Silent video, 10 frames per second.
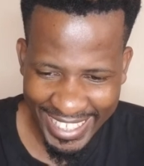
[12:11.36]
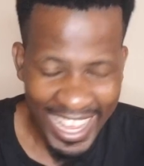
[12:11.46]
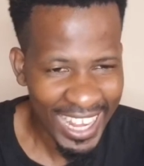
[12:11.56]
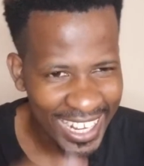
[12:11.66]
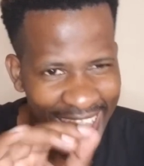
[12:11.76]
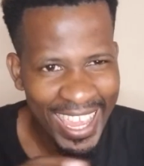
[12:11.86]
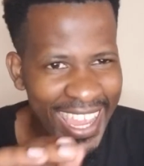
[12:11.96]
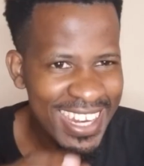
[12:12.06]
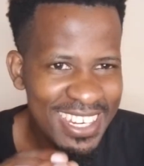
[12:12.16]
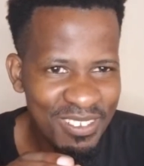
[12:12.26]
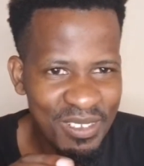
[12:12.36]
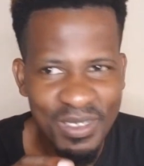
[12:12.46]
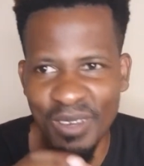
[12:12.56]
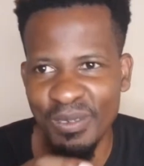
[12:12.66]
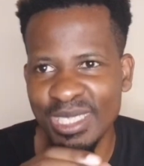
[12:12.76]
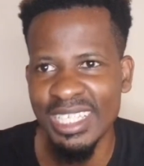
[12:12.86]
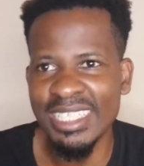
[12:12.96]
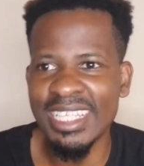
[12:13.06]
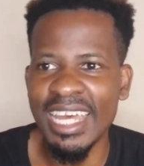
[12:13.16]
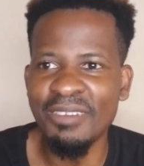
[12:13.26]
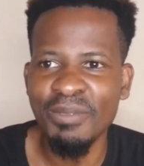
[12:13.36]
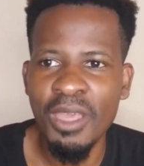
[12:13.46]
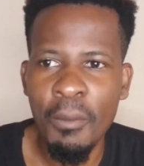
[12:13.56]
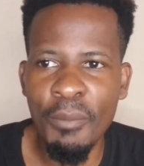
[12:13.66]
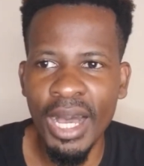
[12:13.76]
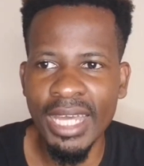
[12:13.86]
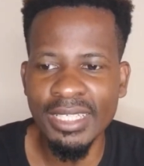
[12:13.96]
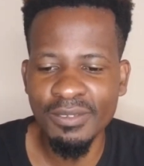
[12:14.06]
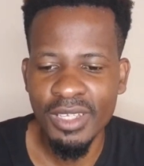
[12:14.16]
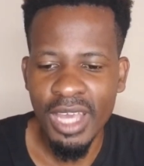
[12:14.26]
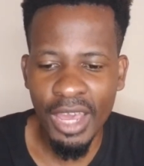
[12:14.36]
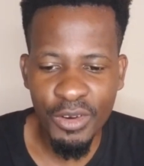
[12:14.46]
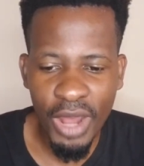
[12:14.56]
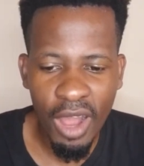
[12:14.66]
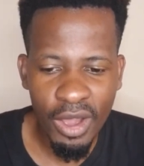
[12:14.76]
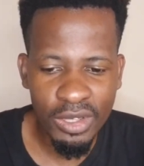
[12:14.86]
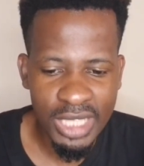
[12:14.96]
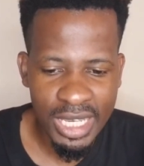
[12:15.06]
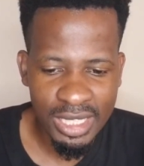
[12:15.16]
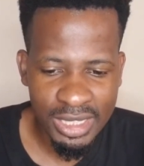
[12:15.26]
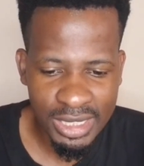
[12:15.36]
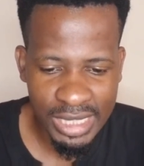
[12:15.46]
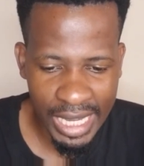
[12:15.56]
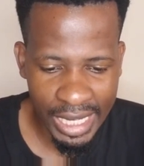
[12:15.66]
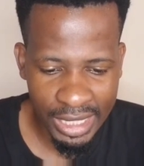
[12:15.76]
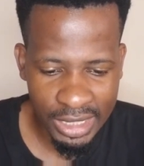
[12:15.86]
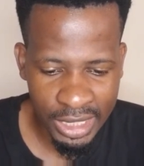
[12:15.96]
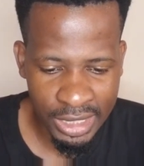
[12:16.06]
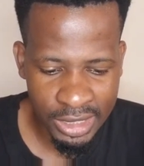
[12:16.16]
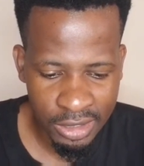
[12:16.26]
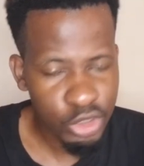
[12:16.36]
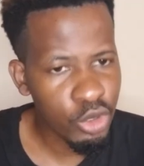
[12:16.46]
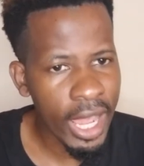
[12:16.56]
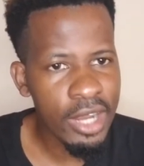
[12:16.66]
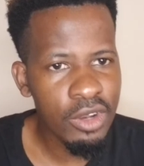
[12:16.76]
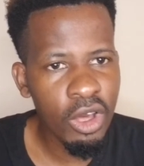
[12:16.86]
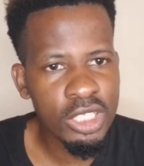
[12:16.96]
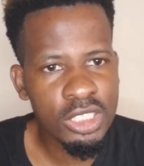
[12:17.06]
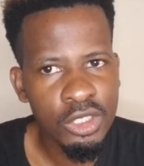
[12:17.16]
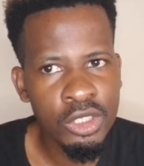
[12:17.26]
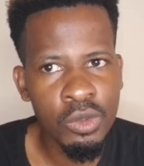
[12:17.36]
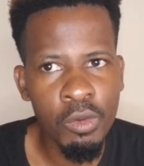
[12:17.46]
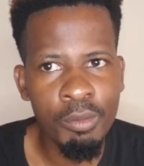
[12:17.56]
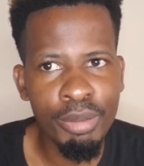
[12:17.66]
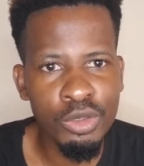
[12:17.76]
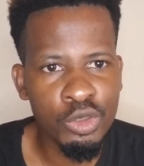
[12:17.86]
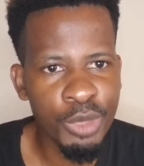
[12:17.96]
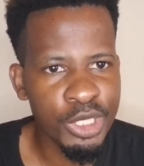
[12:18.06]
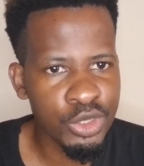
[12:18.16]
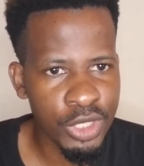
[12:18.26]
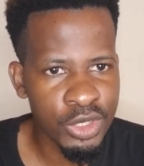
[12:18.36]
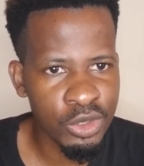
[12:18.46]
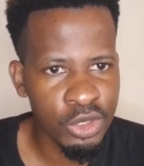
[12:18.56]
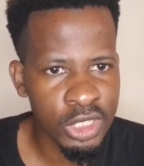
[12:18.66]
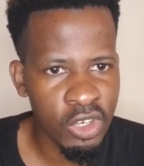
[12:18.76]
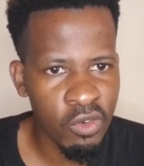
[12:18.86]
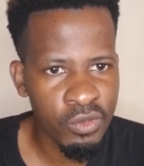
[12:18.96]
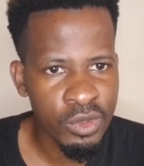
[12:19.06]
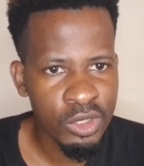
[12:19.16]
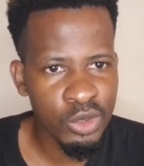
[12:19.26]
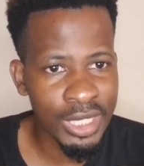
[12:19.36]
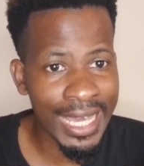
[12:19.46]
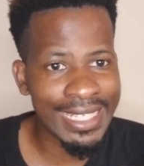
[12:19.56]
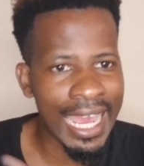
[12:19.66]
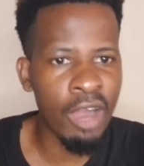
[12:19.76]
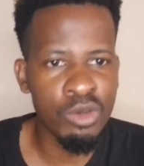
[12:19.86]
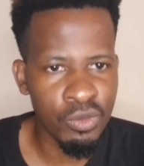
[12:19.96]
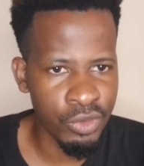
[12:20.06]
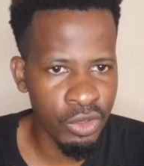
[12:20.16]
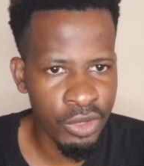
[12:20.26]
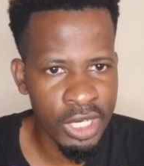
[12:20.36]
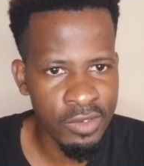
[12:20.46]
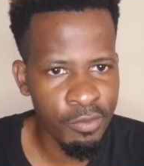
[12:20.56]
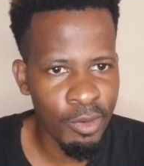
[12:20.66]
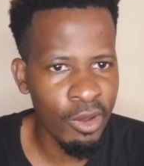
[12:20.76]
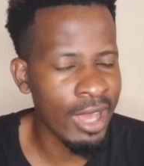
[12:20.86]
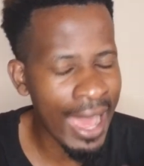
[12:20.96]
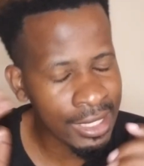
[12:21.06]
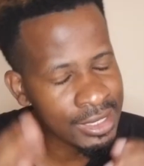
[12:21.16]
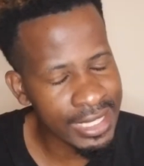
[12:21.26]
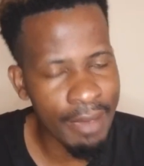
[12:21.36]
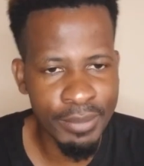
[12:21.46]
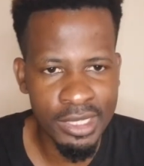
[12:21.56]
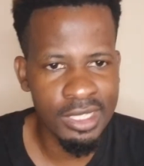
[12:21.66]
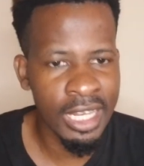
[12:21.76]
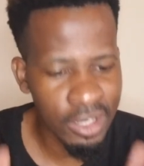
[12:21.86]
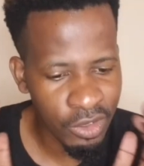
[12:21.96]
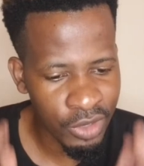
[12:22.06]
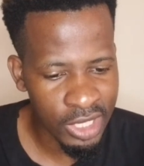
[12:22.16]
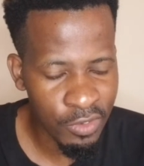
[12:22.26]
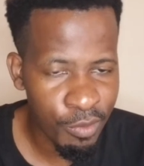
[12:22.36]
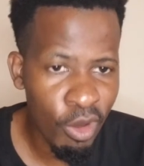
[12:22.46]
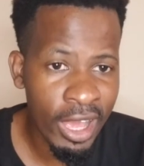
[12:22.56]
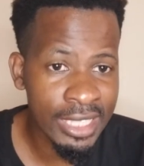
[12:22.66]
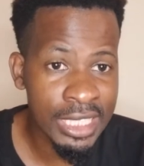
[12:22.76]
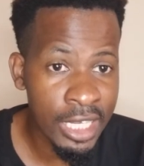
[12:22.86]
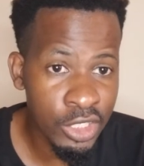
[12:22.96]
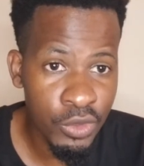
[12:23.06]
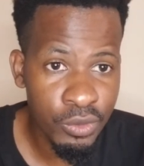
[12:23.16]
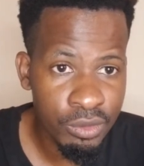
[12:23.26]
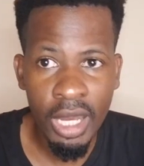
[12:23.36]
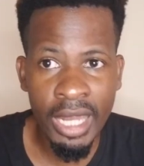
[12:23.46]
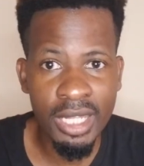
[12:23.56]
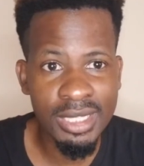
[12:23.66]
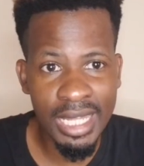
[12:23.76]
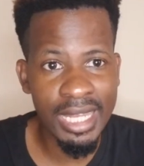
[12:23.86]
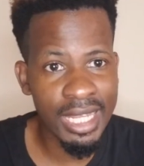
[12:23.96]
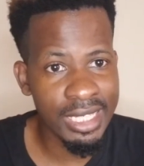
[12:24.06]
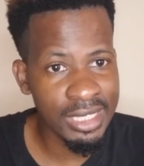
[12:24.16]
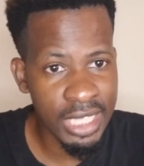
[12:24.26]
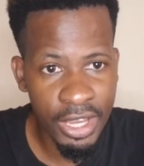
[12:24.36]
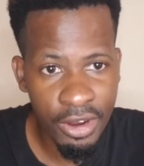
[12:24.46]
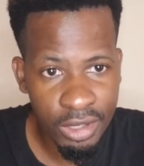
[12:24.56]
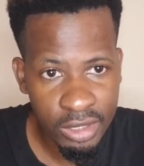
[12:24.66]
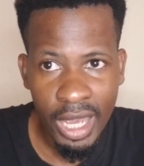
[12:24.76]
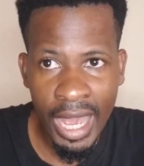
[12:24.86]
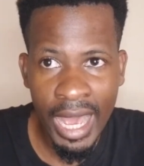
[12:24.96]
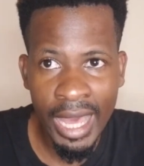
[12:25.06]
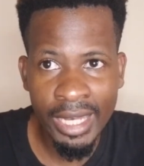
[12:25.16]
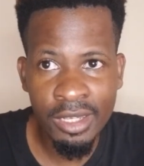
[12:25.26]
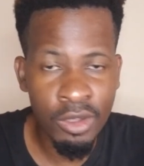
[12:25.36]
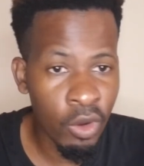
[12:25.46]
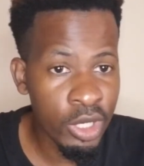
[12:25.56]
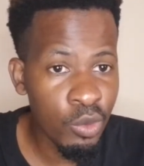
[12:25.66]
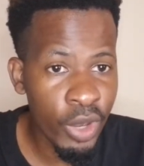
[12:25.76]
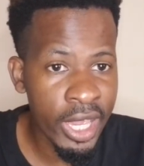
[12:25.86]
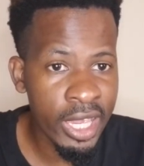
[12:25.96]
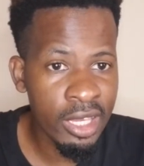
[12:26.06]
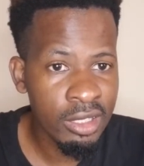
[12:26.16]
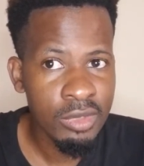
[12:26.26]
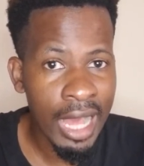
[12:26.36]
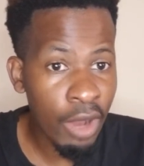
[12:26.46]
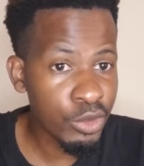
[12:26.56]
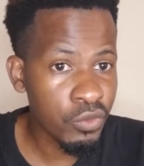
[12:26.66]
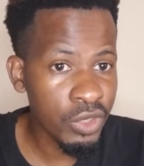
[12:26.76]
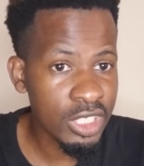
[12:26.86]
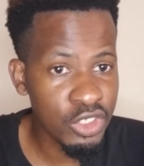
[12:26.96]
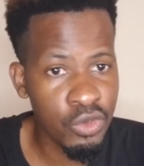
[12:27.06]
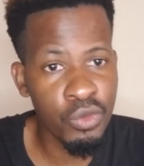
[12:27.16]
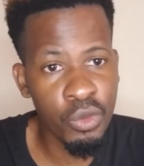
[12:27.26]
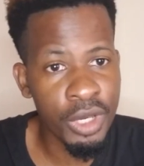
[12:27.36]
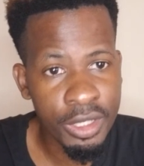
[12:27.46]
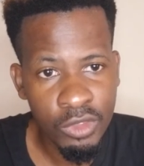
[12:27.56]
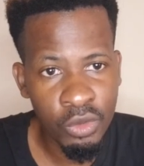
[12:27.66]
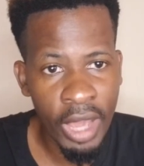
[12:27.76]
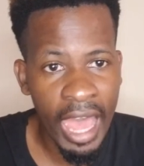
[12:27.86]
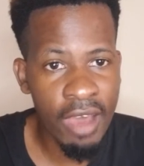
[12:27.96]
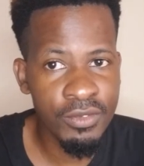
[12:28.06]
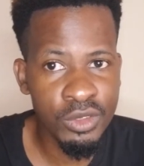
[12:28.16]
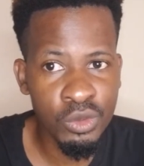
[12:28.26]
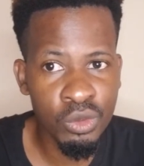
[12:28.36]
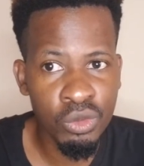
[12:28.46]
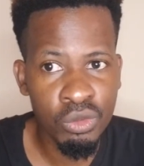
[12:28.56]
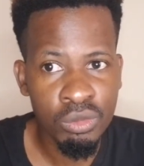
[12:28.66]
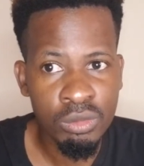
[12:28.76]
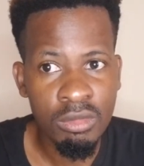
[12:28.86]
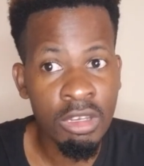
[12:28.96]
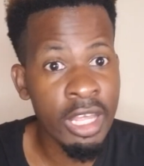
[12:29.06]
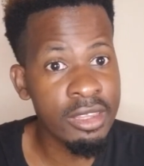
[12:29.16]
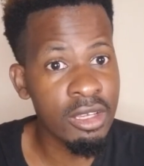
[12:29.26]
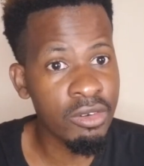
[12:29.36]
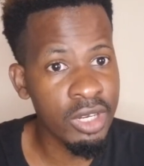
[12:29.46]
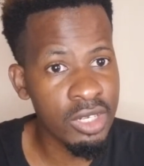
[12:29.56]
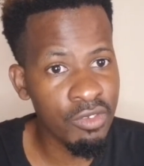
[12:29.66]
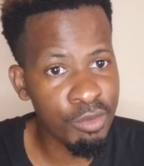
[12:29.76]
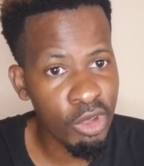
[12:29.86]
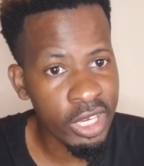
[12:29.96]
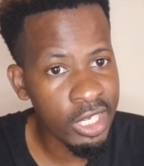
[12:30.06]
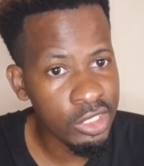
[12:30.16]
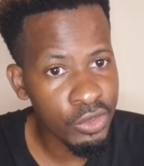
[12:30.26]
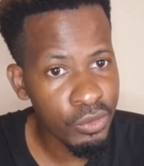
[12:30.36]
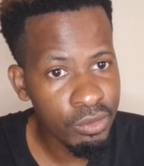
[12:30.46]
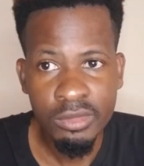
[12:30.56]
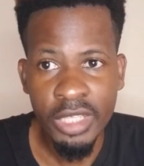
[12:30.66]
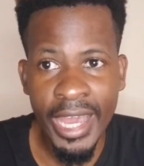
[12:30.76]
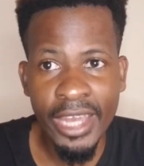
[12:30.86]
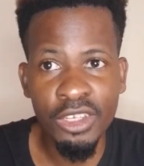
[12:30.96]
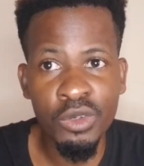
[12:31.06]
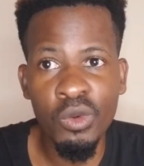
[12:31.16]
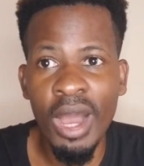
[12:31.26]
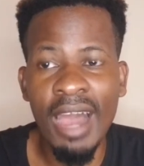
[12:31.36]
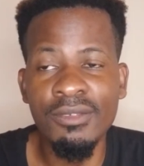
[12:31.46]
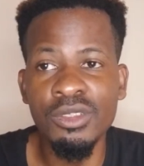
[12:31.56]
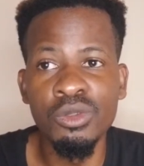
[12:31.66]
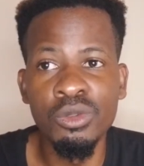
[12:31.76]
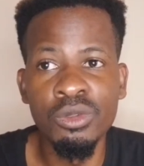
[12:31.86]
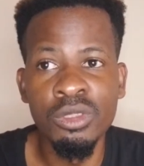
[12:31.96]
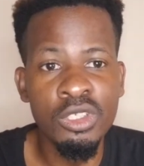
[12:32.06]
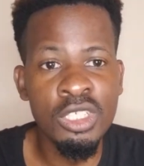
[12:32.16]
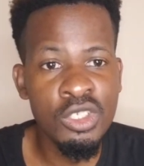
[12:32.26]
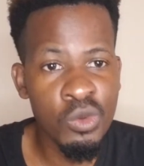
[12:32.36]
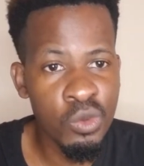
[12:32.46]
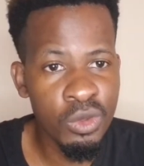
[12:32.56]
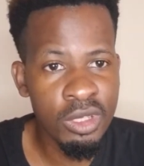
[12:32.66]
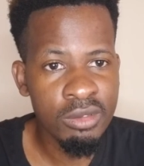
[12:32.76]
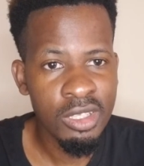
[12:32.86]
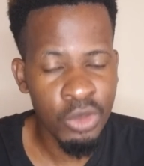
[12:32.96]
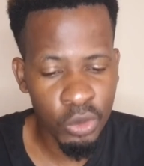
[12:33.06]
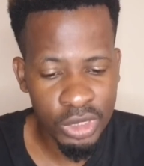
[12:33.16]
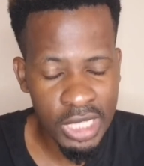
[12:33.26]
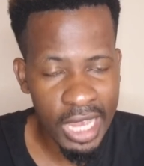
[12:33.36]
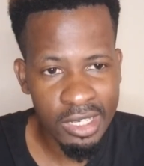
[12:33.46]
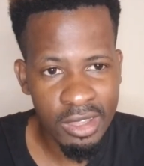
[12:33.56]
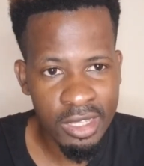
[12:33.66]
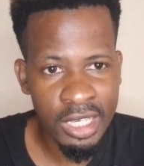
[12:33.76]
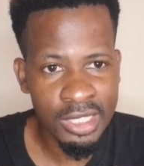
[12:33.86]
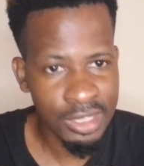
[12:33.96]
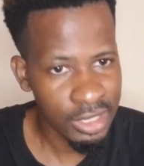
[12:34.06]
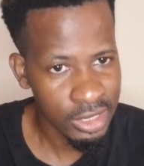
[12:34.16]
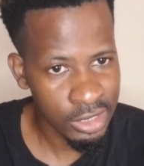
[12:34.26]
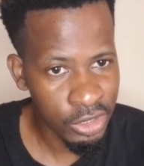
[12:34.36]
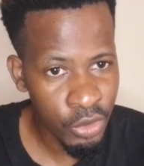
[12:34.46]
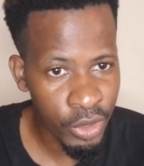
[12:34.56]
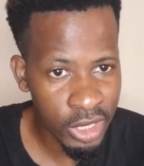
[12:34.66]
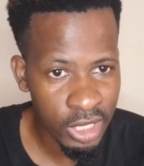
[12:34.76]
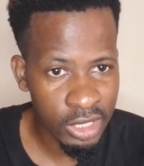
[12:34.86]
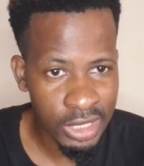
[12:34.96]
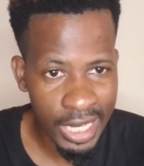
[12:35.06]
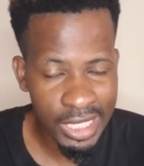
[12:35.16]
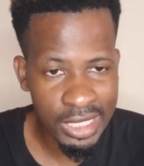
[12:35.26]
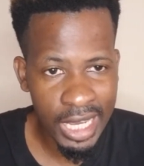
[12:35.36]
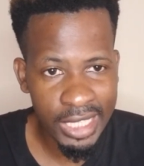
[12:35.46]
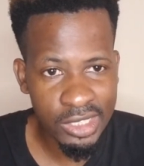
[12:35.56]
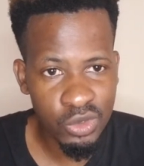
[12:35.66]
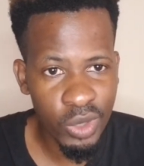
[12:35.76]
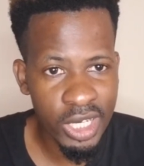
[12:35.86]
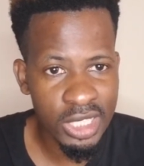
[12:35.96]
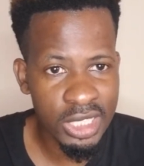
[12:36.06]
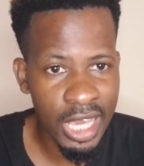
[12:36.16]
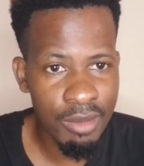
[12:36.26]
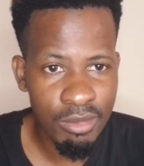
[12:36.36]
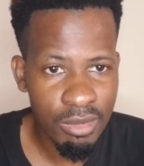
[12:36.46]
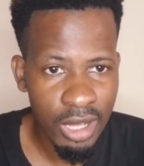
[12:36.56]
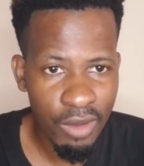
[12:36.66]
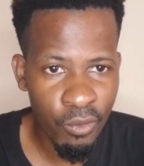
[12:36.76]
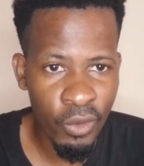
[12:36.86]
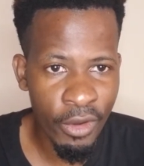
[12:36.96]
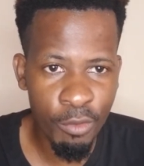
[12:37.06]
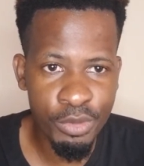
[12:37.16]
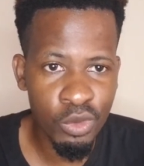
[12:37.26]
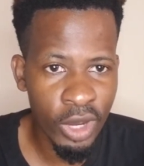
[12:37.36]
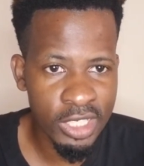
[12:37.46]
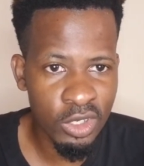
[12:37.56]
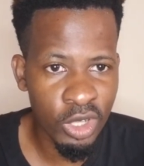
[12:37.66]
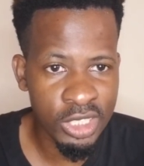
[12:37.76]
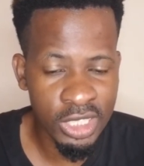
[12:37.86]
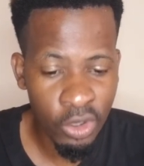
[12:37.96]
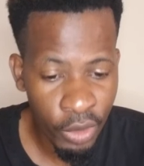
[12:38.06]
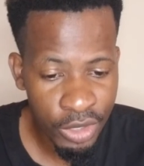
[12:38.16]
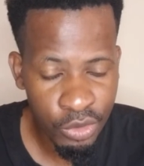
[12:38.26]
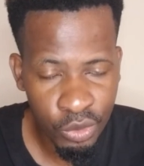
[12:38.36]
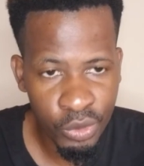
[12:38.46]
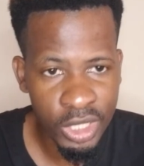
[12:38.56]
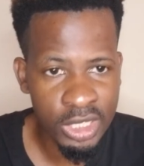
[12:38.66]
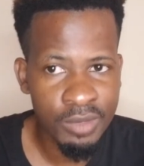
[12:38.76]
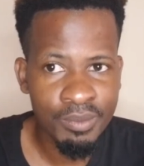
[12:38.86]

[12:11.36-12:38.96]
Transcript: and I hate it when someone says that, but I don't know how else I can say it, is try not to put too much stress on yourself to get out of the creative block. Accept that the creative block has hit you, understand that it's here, and the only way out of it is through it. You have to let the creative block hit you, and you have to do those tiny things. Doing the tiny tasks one at a time will help you quite a lot in going through it,